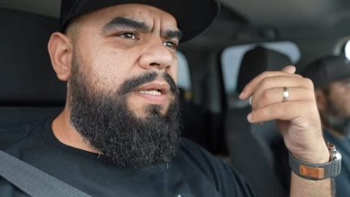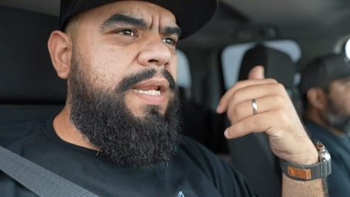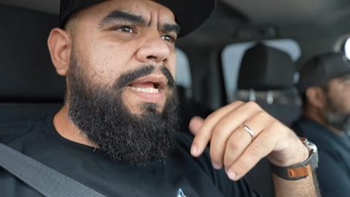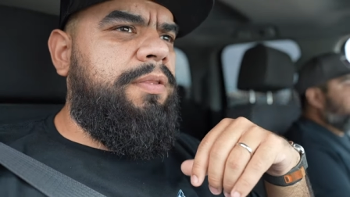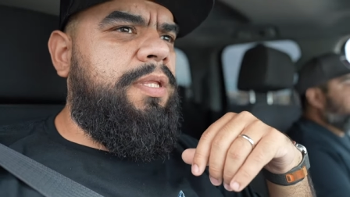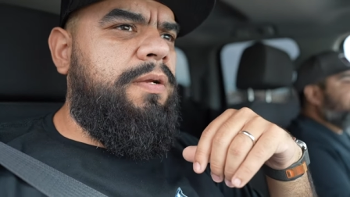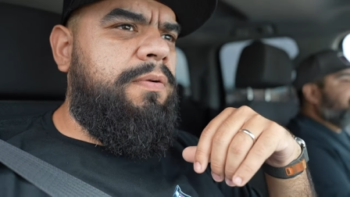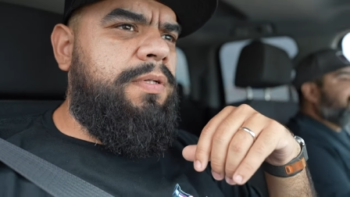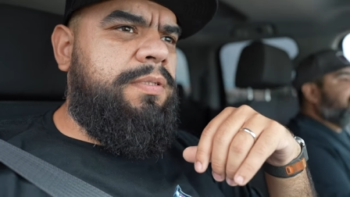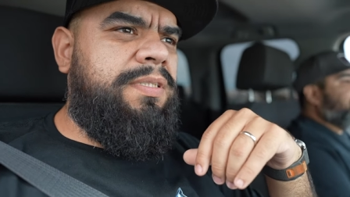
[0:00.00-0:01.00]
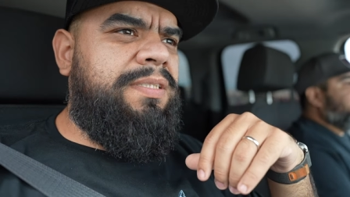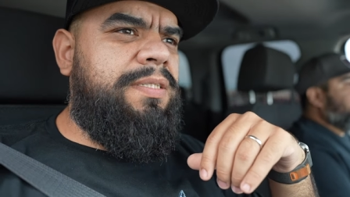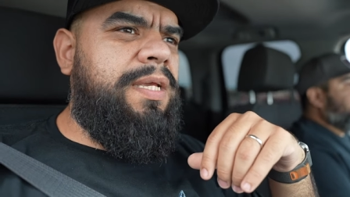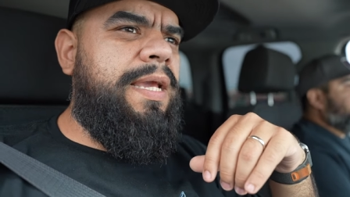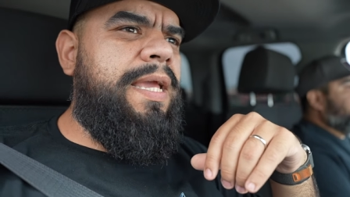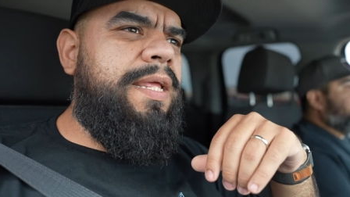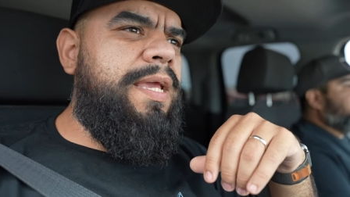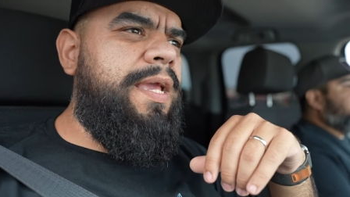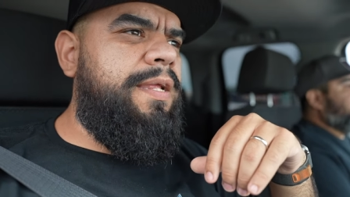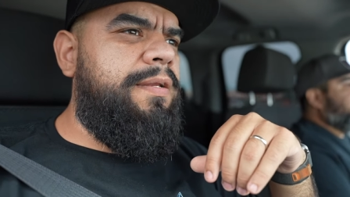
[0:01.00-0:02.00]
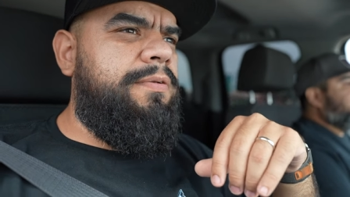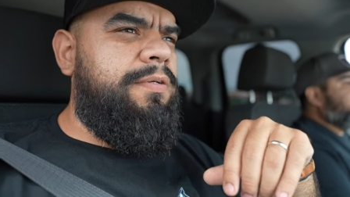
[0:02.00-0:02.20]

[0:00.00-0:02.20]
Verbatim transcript: heading out there on his sick 88.